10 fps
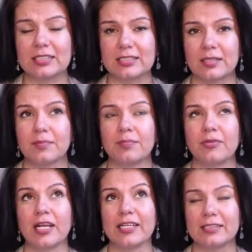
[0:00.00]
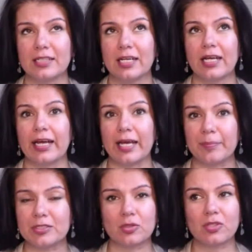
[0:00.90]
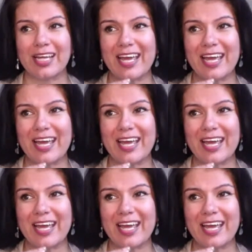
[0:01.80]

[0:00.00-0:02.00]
It's a brilliant episode.